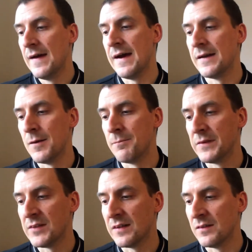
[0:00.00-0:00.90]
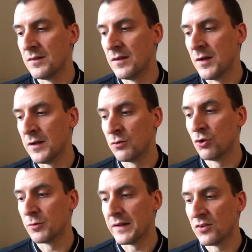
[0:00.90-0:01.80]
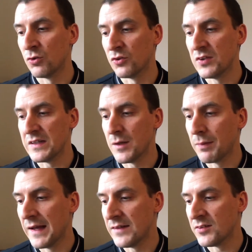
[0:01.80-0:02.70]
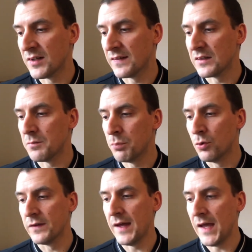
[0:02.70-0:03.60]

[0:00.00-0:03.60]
And he said, he was talking about the sort of senior players. He said, I think it's important that